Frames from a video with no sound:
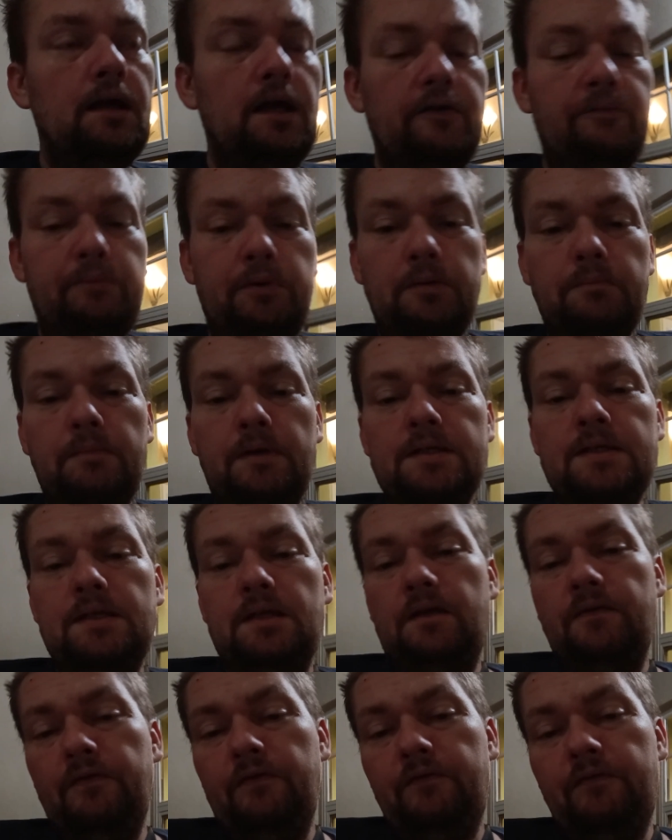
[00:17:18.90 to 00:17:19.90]
put
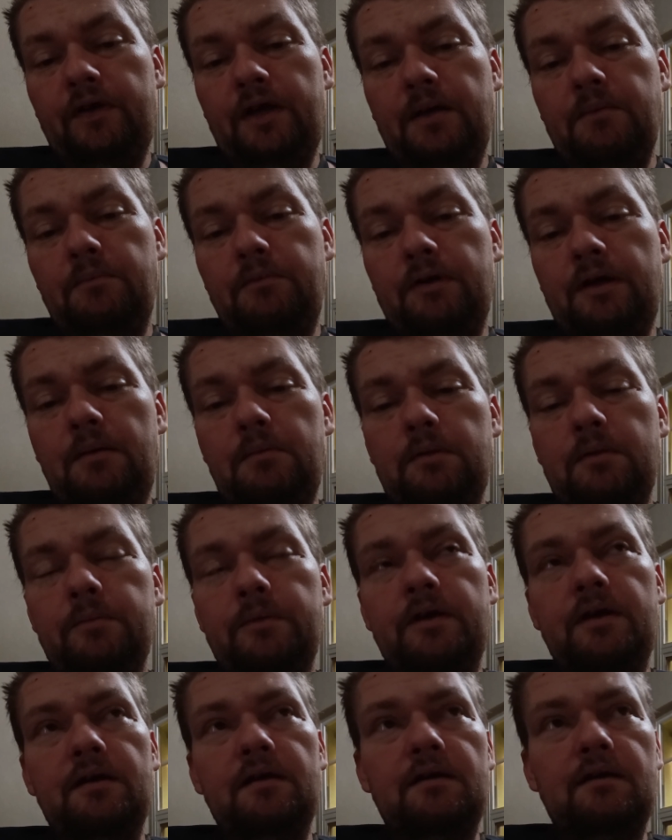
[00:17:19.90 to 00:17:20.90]
myself a fine problem
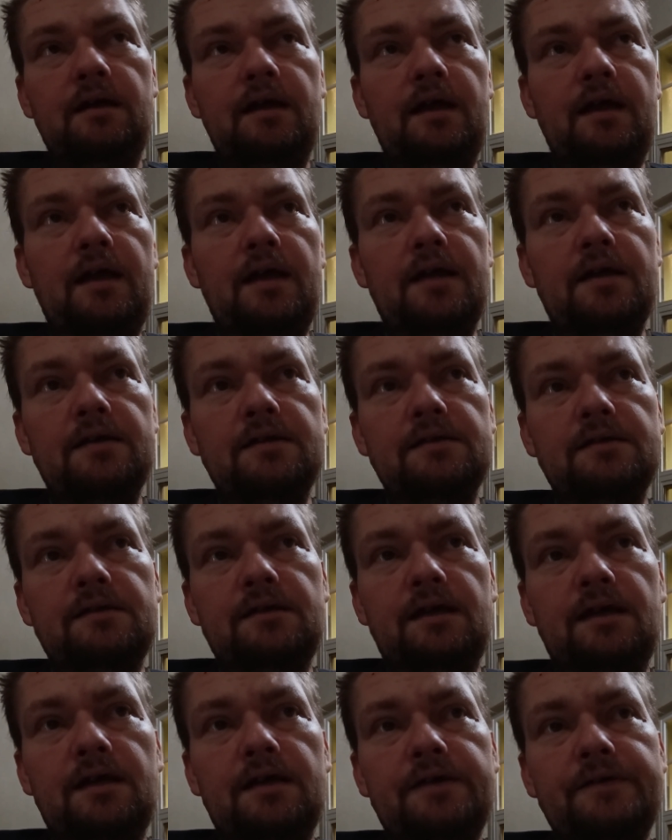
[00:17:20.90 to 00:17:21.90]
here, and
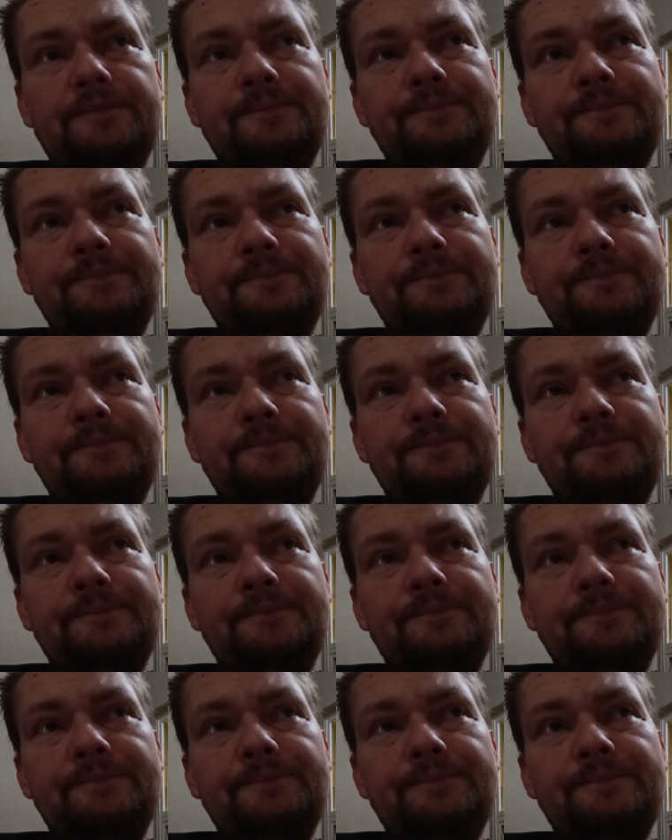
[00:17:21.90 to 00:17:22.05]
I